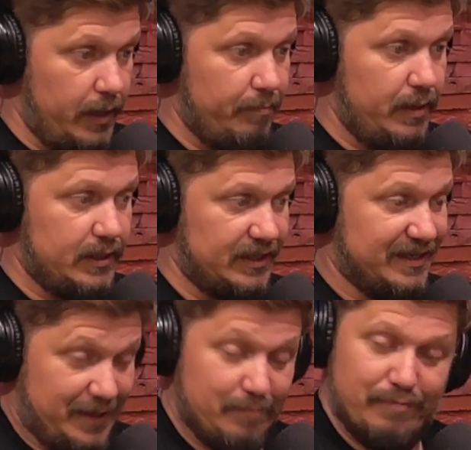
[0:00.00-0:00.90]
It
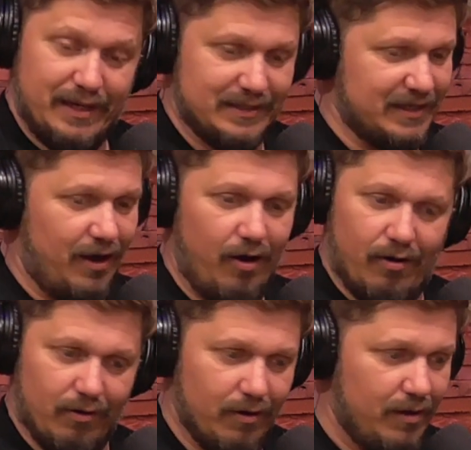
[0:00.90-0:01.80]
beat us
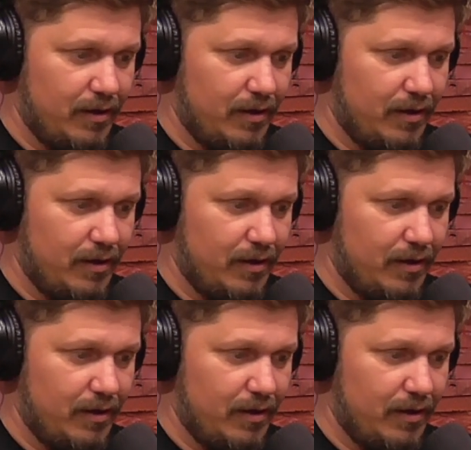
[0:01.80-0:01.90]
all.